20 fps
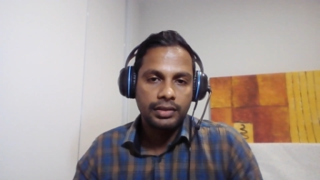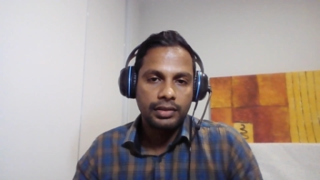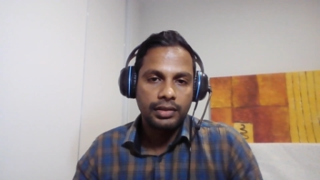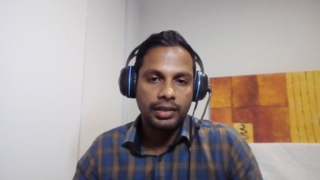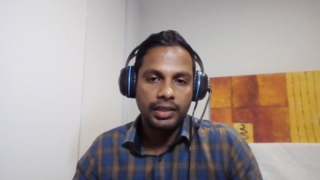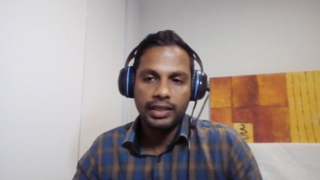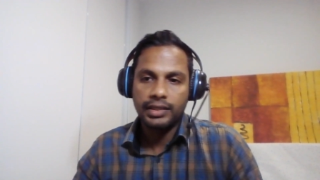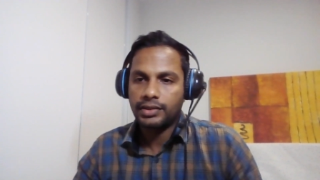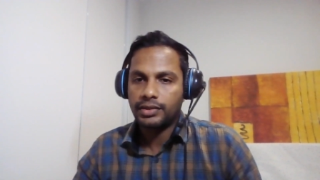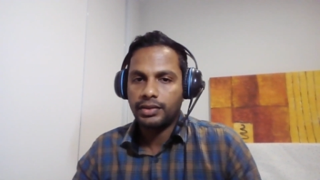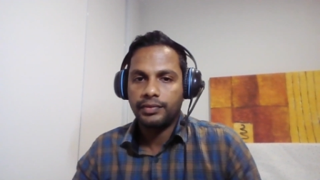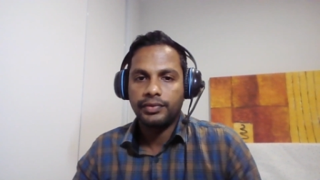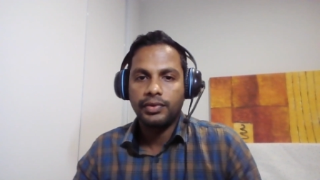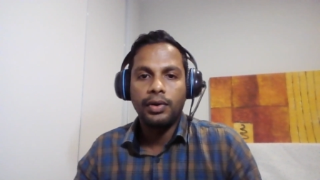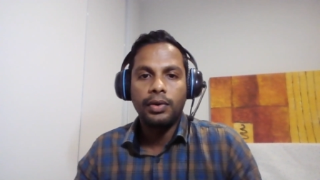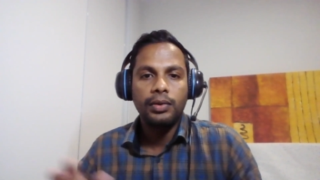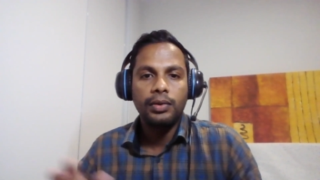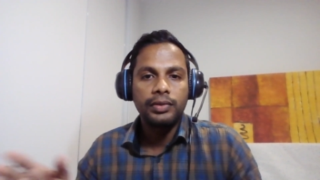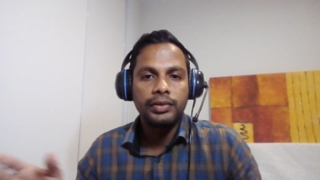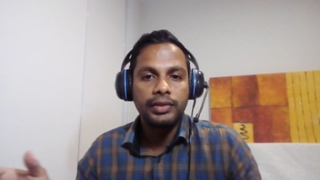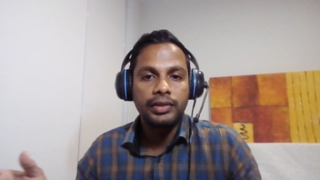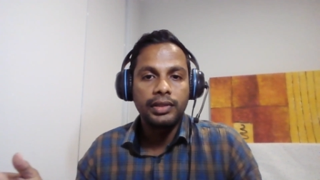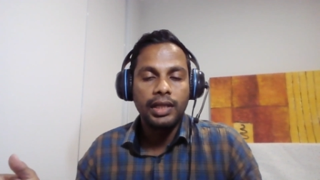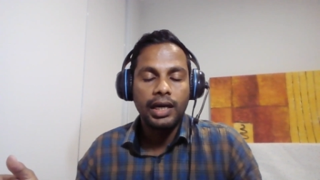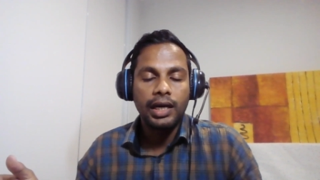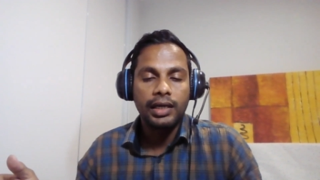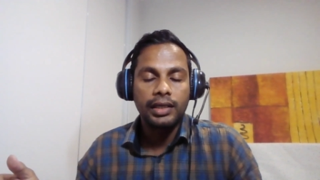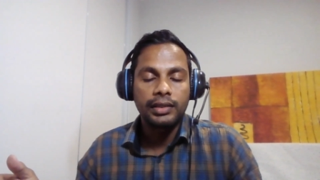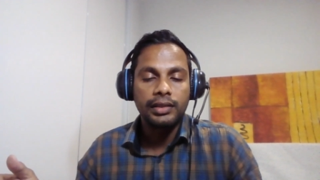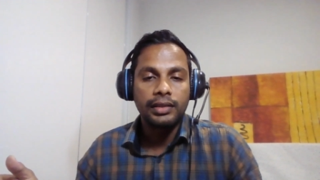Rest of all
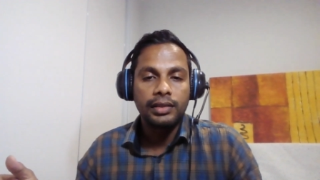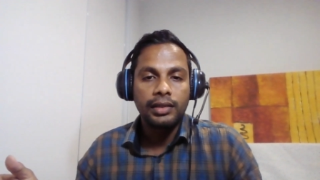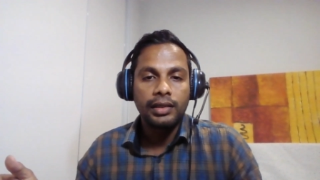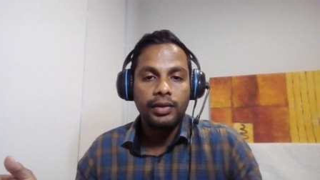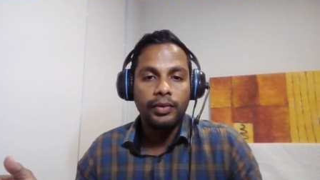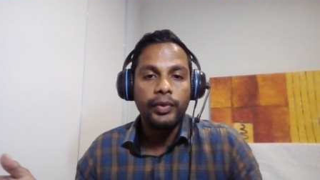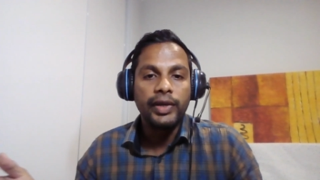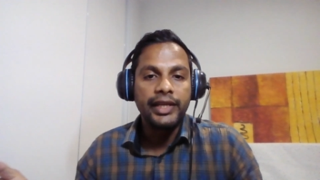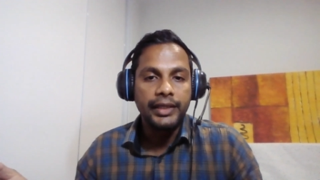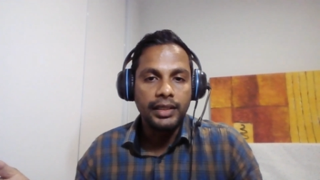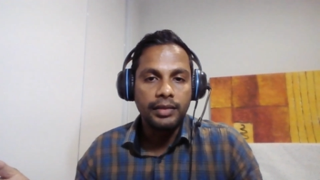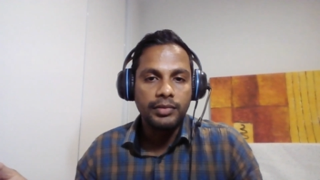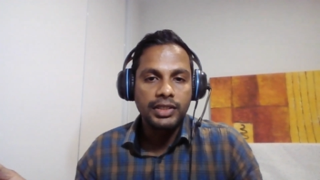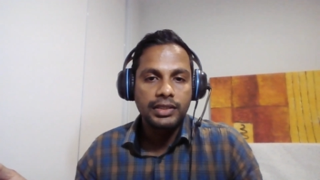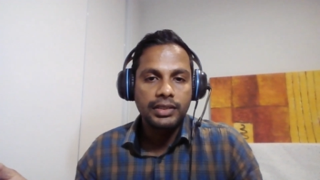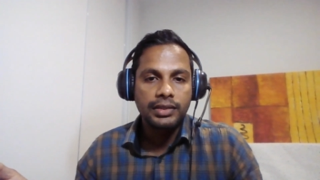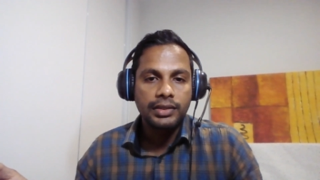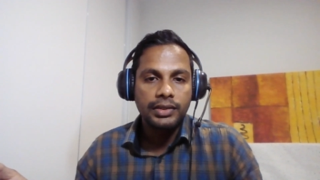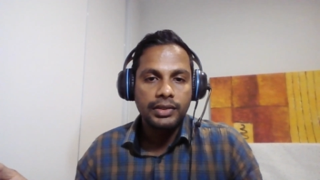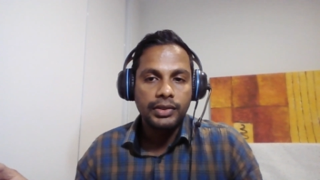are variables.